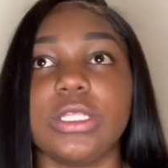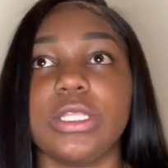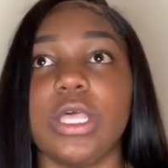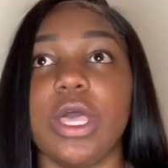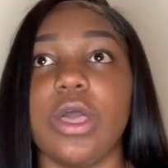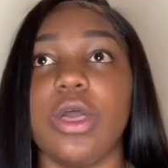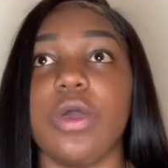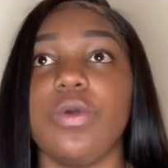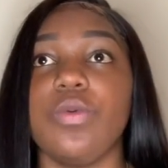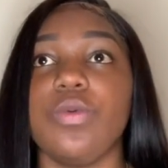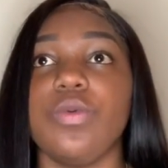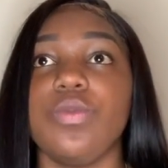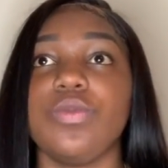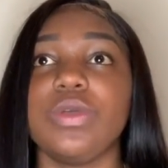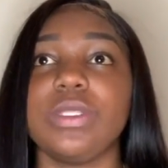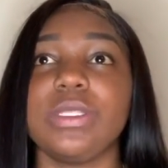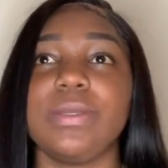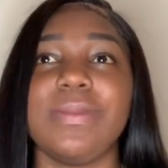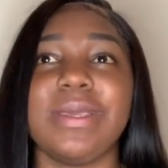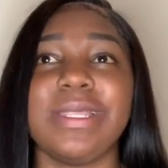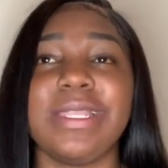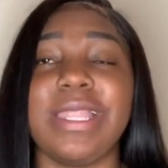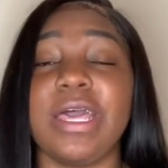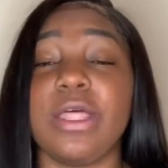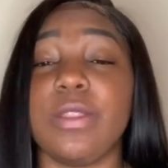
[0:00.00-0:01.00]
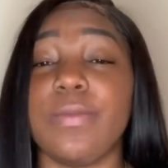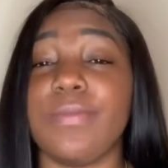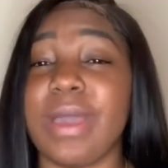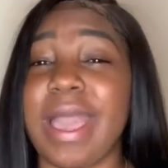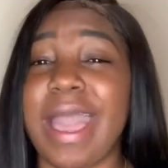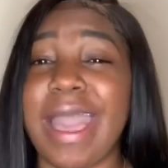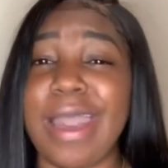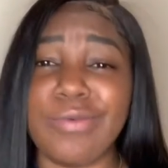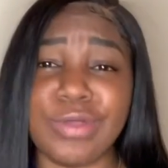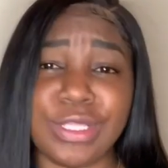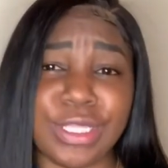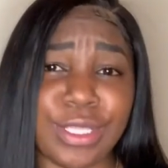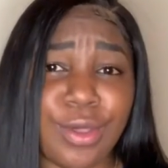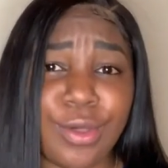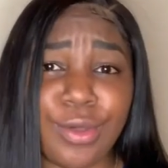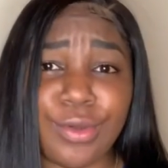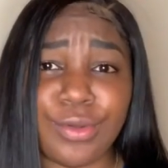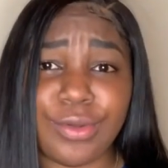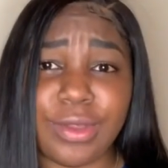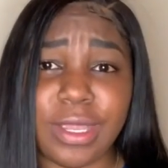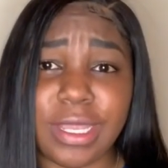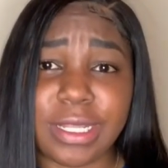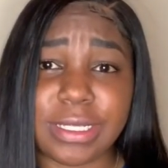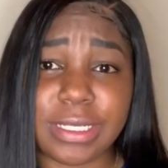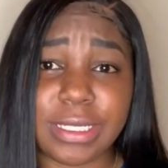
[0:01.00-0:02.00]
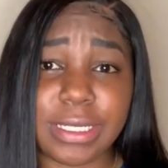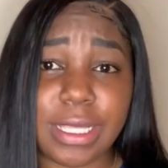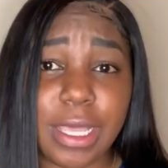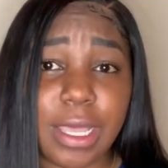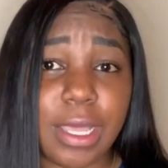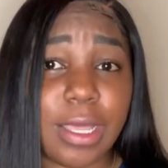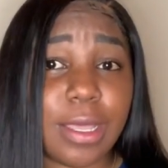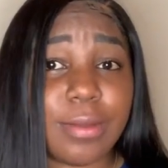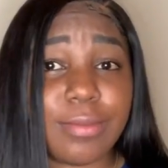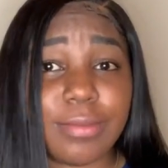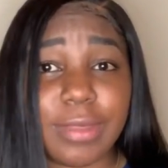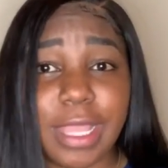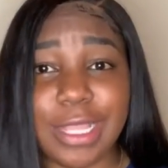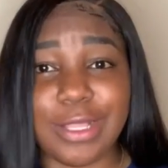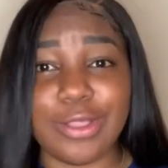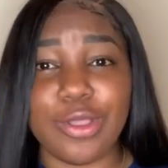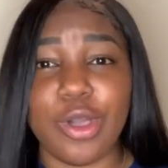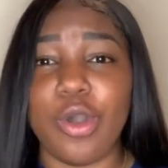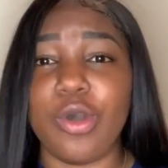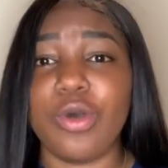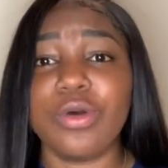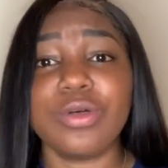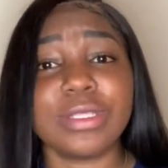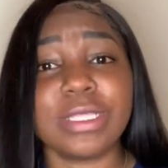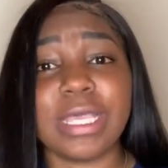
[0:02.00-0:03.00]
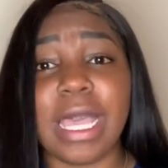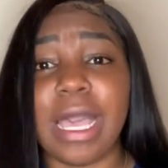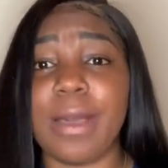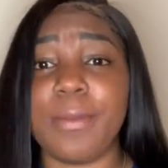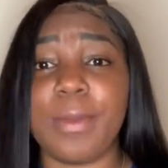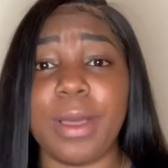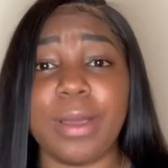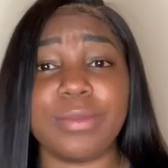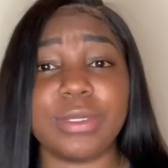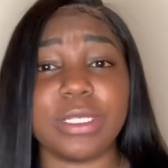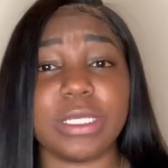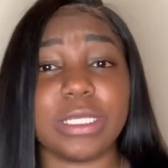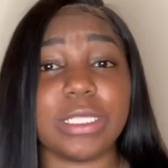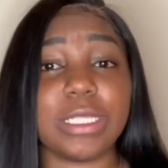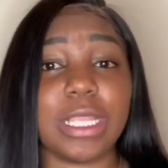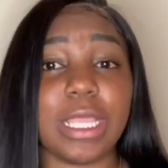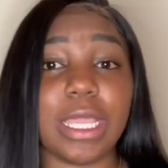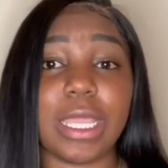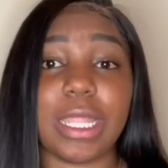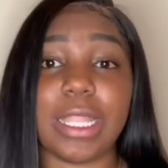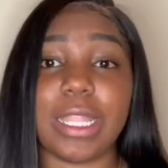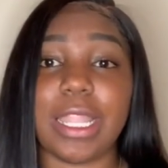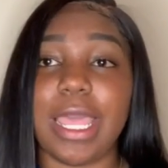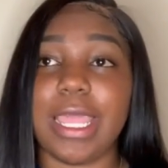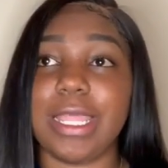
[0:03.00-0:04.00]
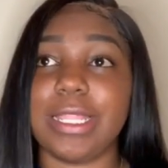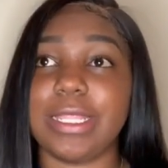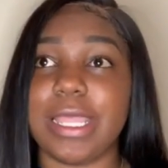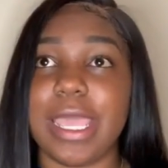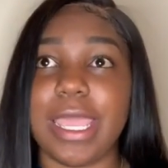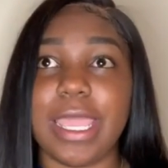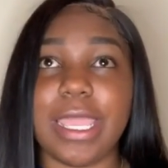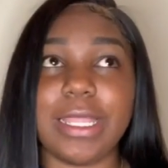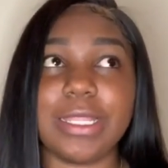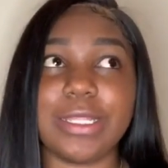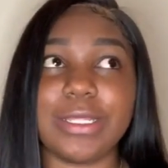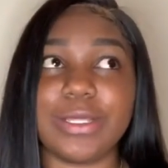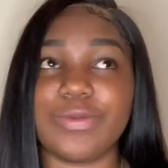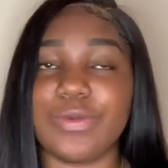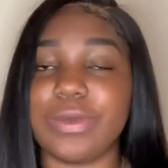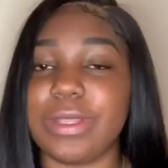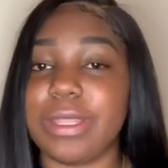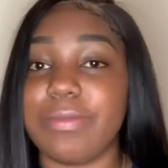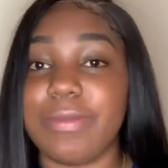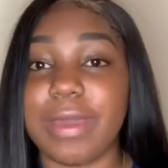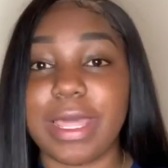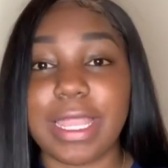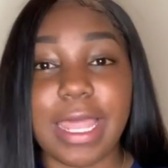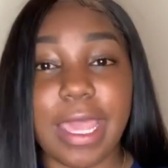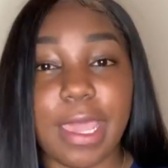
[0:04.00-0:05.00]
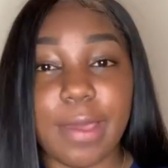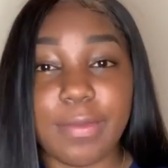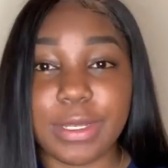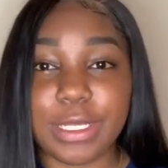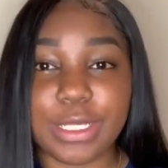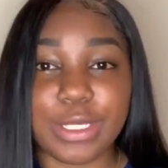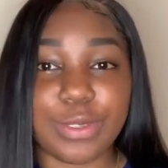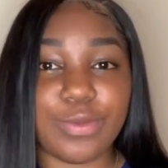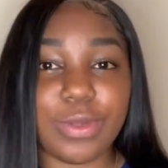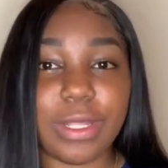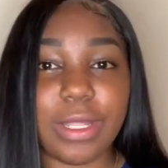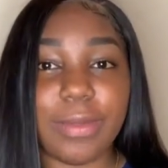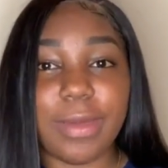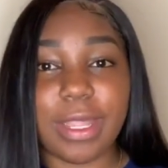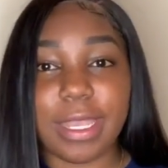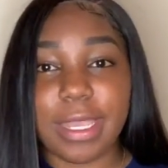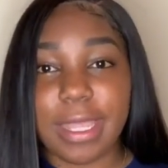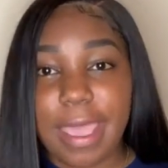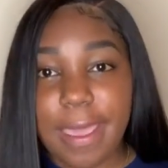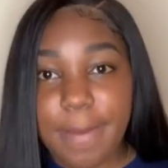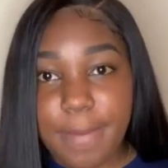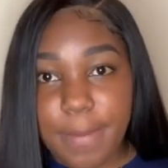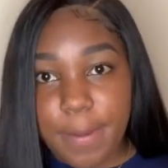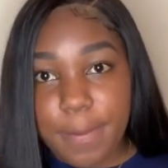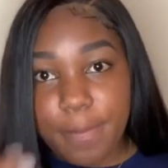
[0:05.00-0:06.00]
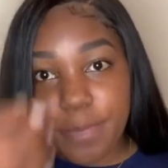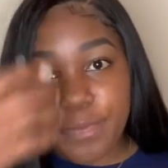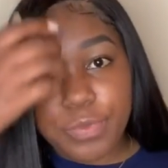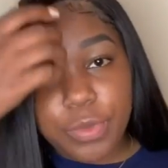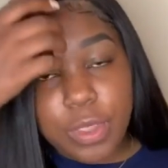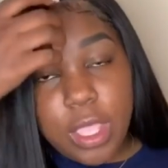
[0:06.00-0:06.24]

So we went to McDonald's, but I wasn't hungry at the time. Like the whole time, I'm just thinking like, dang, this really about to happen. This really about to happen.